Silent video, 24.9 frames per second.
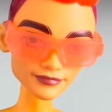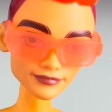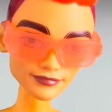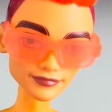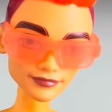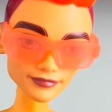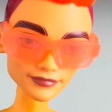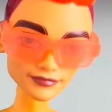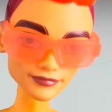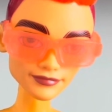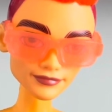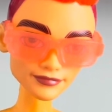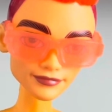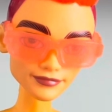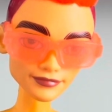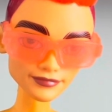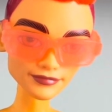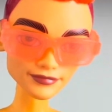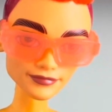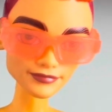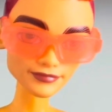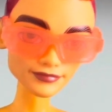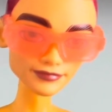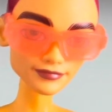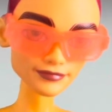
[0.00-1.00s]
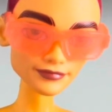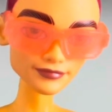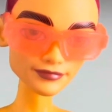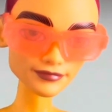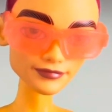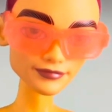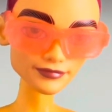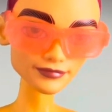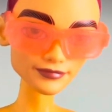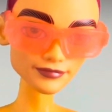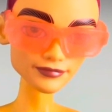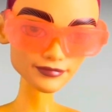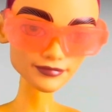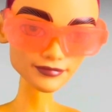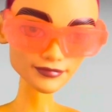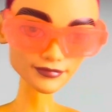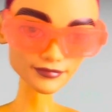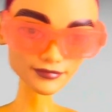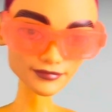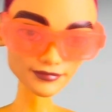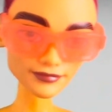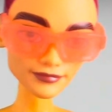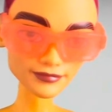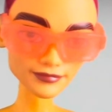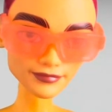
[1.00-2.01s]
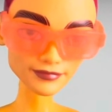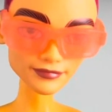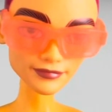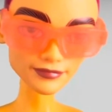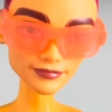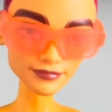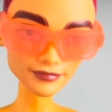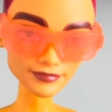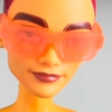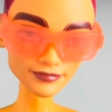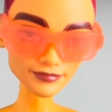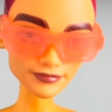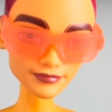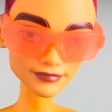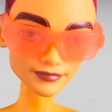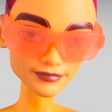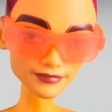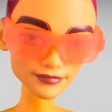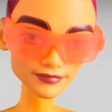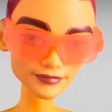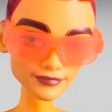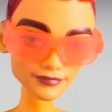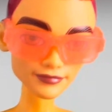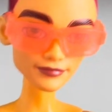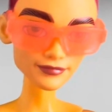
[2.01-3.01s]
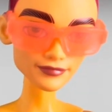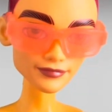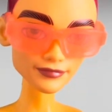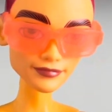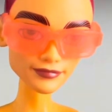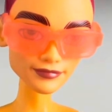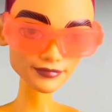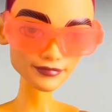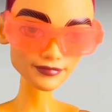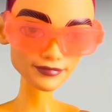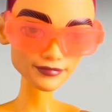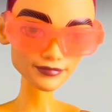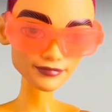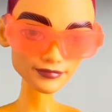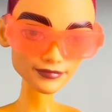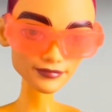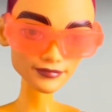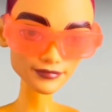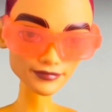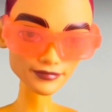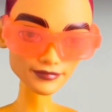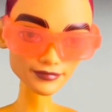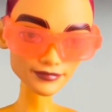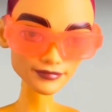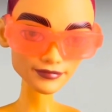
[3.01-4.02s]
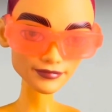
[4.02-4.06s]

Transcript: they had like a little sale. So keep an eye out on there.